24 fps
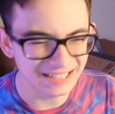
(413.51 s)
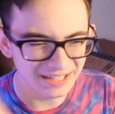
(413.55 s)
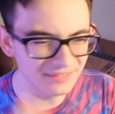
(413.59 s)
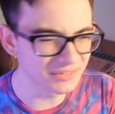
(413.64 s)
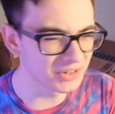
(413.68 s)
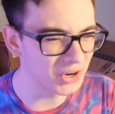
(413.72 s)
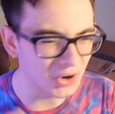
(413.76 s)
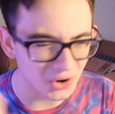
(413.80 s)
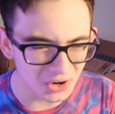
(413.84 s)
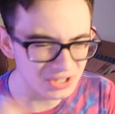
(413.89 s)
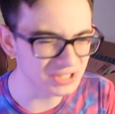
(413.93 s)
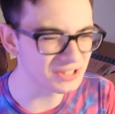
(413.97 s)

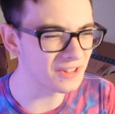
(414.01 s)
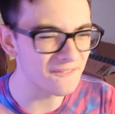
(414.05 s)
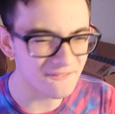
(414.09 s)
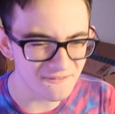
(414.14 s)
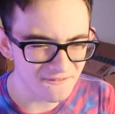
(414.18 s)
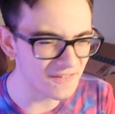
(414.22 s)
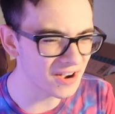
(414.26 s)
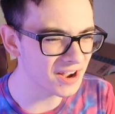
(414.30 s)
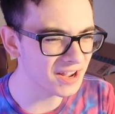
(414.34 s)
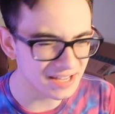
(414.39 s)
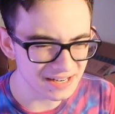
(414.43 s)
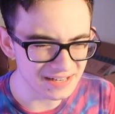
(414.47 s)
giving cards the
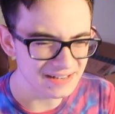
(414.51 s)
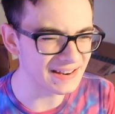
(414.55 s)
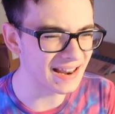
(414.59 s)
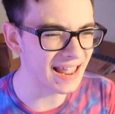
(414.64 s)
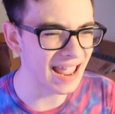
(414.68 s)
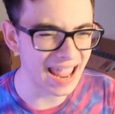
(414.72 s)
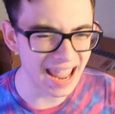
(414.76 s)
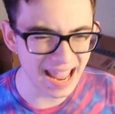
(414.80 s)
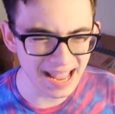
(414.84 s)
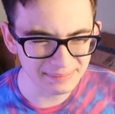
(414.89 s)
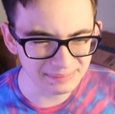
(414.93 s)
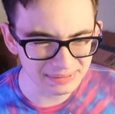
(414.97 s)
fucking
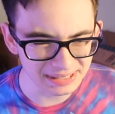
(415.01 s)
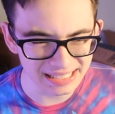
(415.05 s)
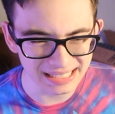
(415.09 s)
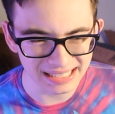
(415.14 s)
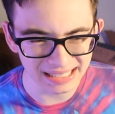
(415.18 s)
ham